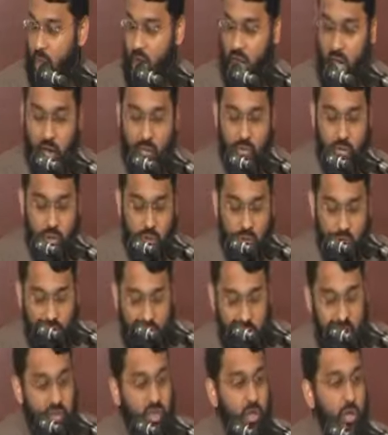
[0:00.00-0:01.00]
After the
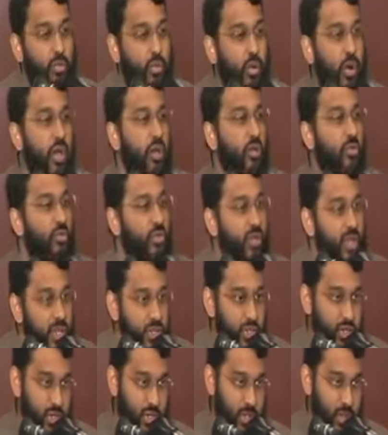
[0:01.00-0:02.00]
Fajr prayer
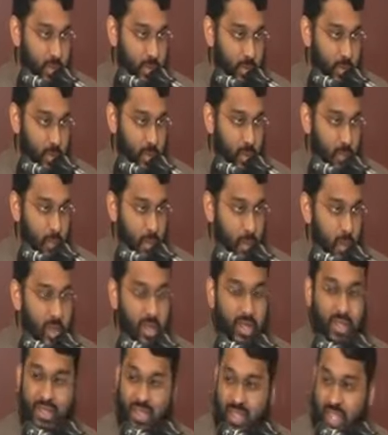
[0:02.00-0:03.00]
finished,
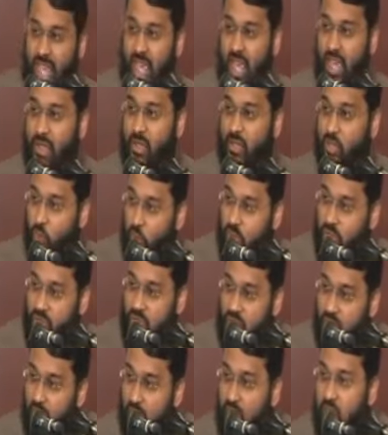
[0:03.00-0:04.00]
this day, the
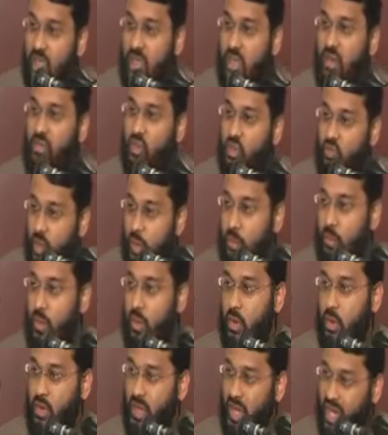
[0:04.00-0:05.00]
29th of
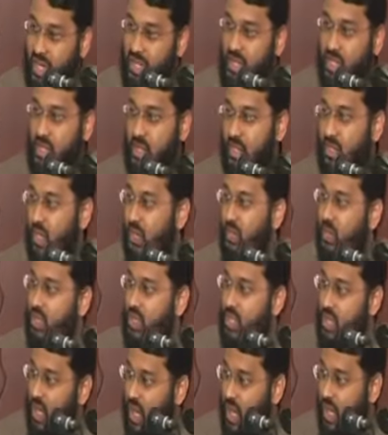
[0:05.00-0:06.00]
November
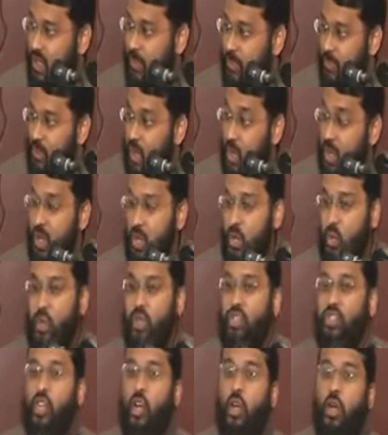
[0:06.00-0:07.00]
1979,
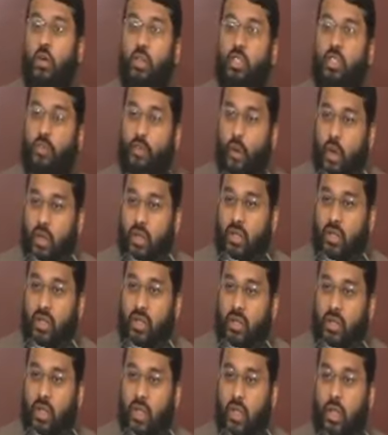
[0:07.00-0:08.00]
which
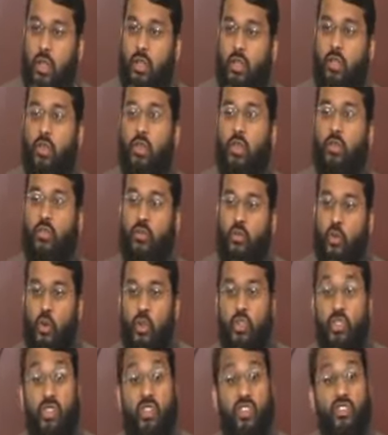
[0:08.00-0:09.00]
corresponded to the
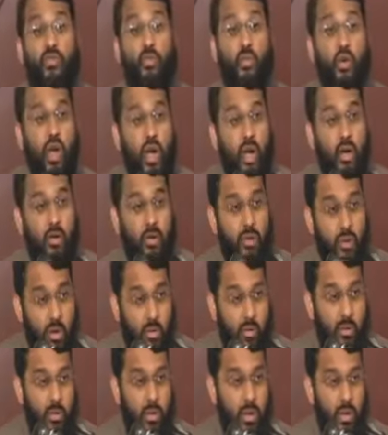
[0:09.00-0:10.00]
1st of
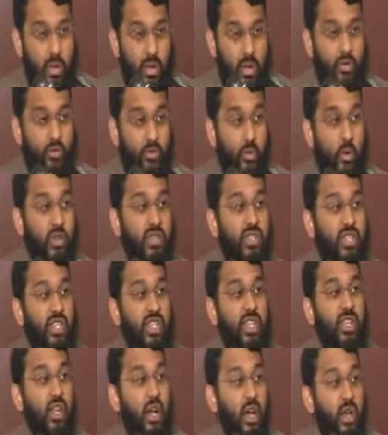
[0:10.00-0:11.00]
Muharram
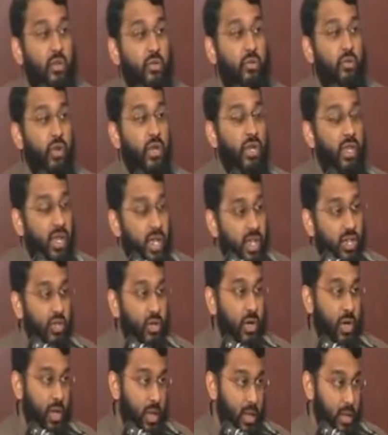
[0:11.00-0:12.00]
1400
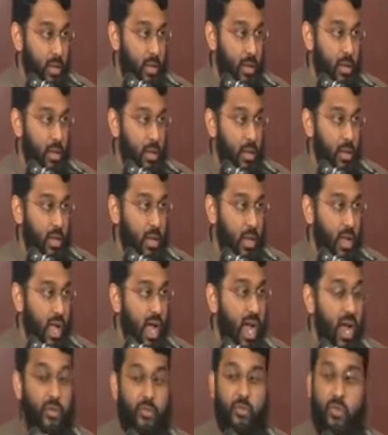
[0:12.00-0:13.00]
Hijrah.
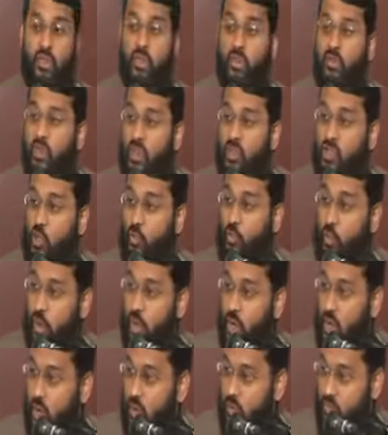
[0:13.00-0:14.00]
After the Fajr
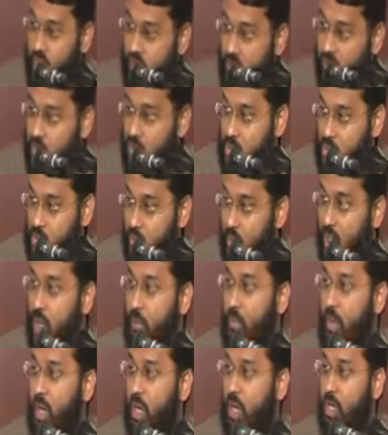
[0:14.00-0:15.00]
prayer finished,
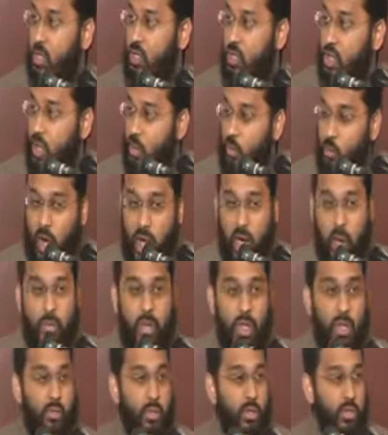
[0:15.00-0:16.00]
led by Sheikh
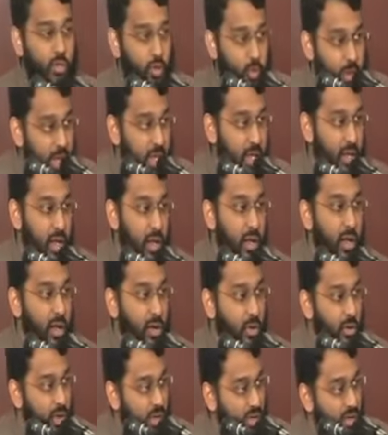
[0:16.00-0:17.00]
Muhammad ibn
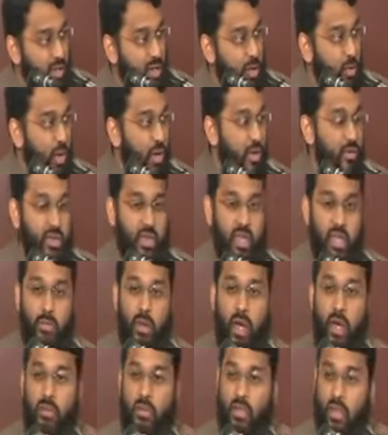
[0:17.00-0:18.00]
Subayl, who is still one of the
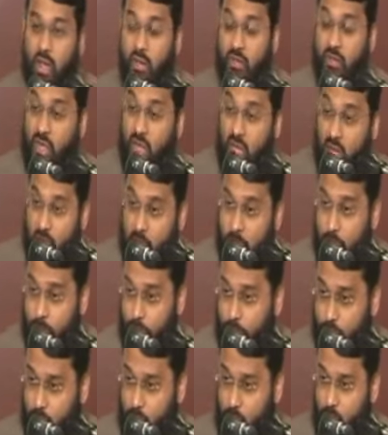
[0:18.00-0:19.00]
Imams of the
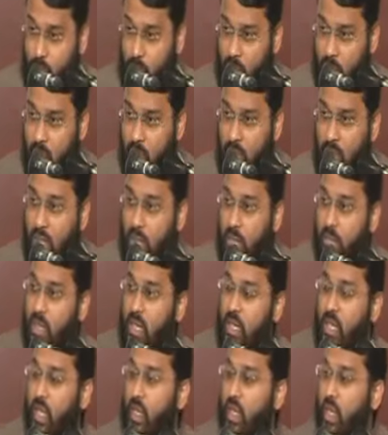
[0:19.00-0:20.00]
Haram,
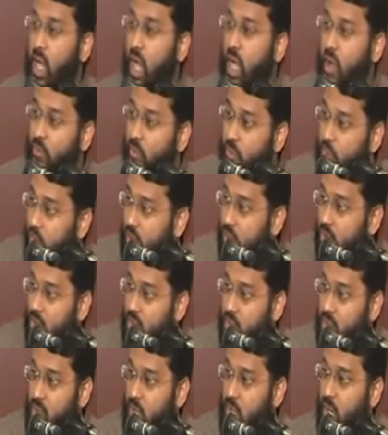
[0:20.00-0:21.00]
immediately after
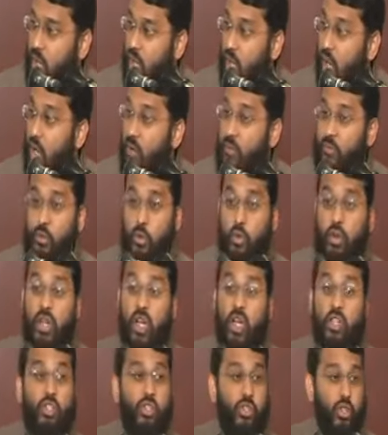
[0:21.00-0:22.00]
this, a few
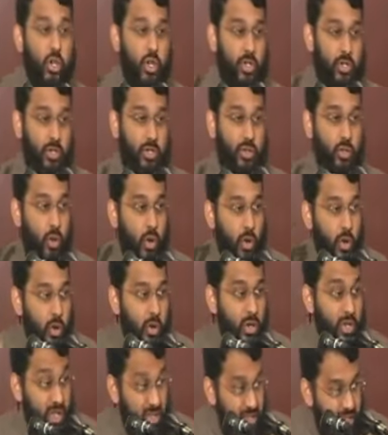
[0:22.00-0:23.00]
gunshots were
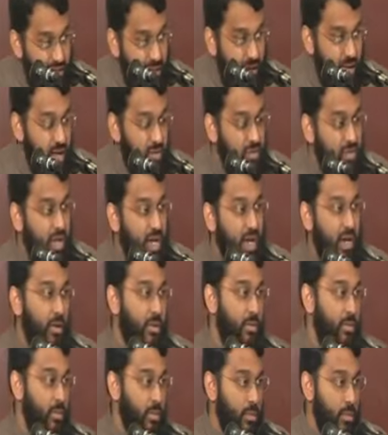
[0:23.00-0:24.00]
heard inside of the
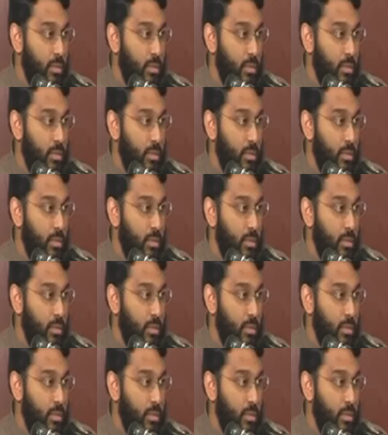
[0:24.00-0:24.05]
Haram.